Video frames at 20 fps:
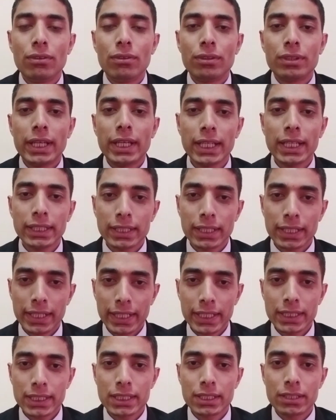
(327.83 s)
thank the
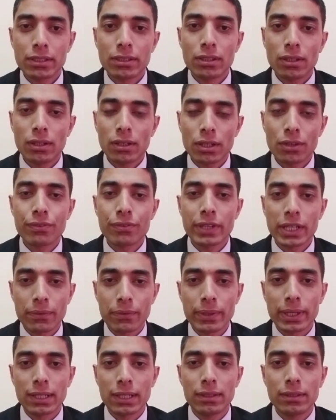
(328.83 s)
guest or
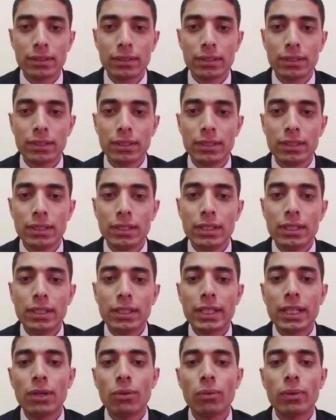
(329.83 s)
farewell.
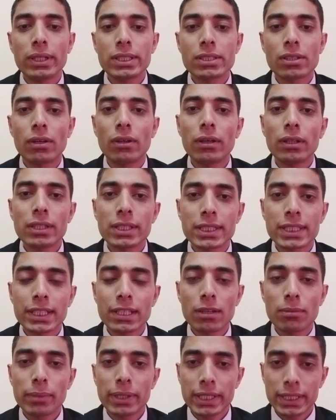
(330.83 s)
Now once all the
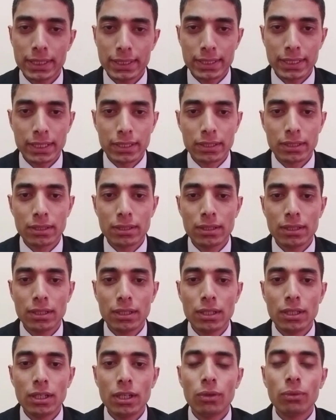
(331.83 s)
settlement is done,
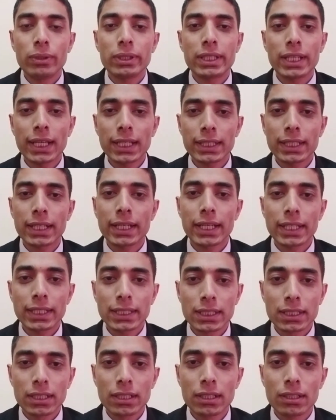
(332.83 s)
we thank the
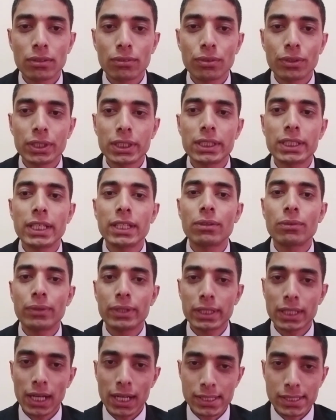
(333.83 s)
guest for staying
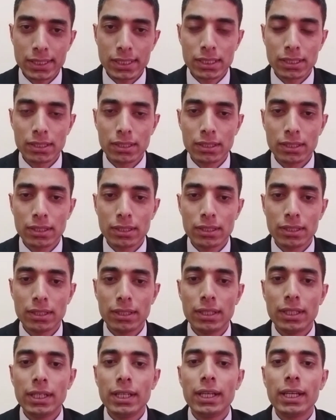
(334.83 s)
with us
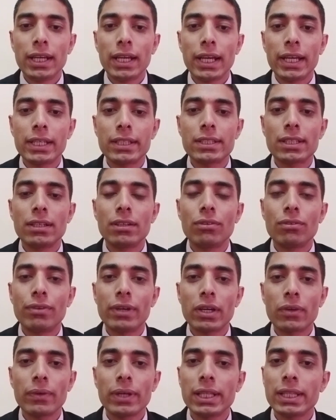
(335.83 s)
and
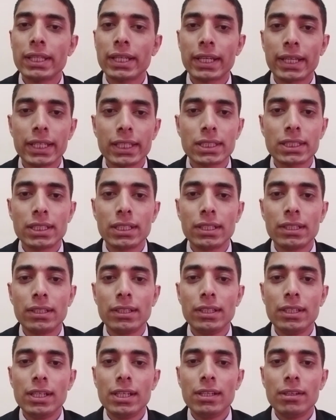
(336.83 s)
farewell the guest
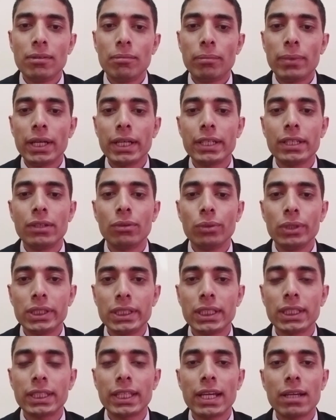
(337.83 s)
by
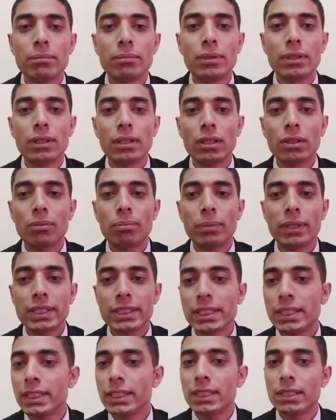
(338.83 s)
wishing them a
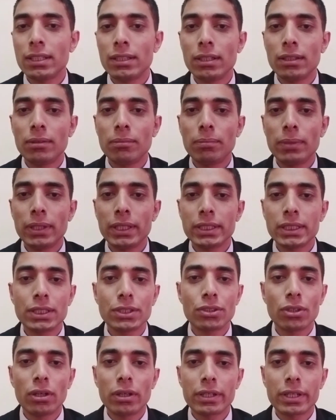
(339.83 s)
pleasant
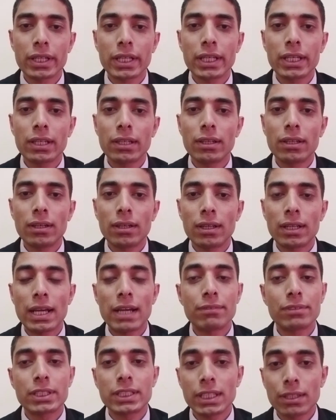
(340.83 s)
journey or
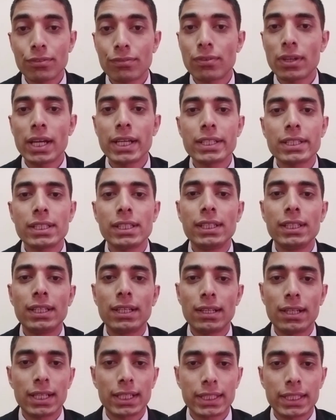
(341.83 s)
have a safe flight,
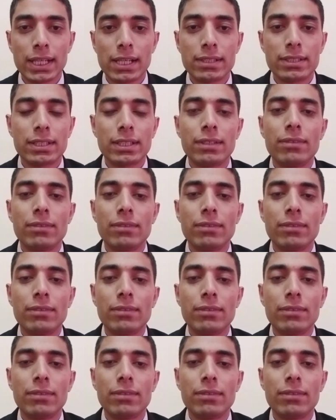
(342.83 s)
like that.